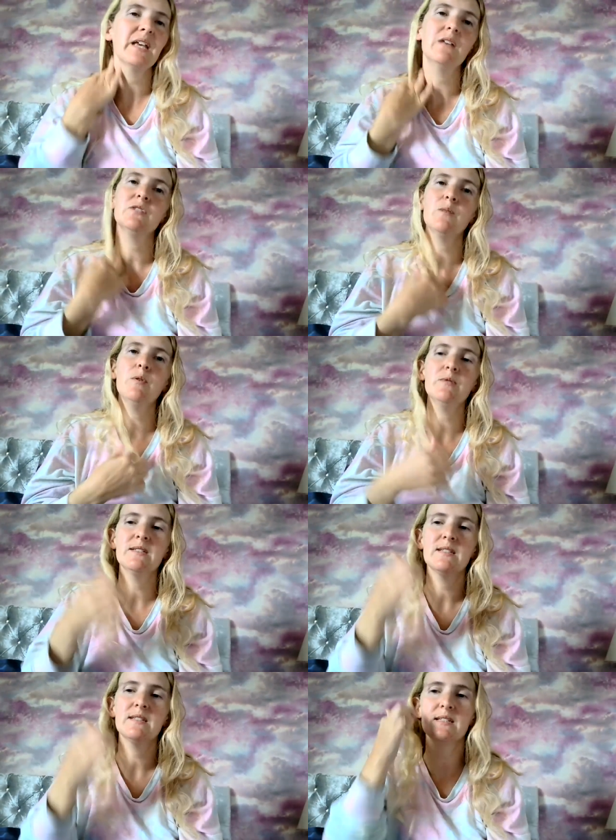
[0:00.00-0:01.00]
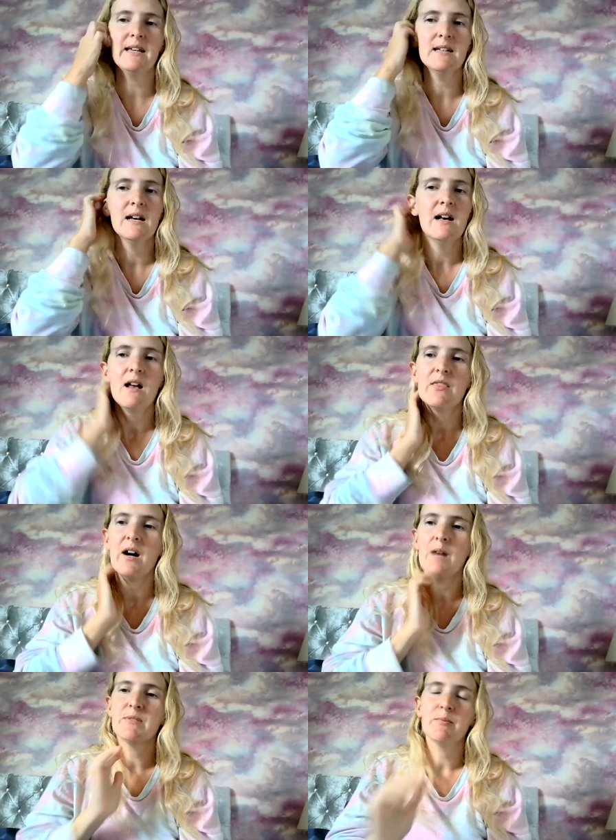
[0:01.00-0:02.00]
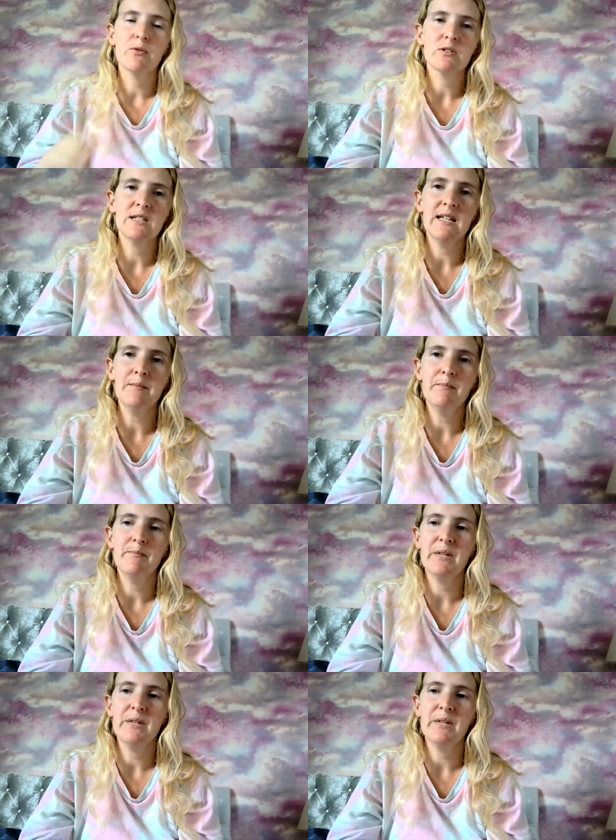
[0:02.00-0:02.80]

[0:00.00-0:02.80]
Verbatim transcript: If someone was to say that I'm supporting him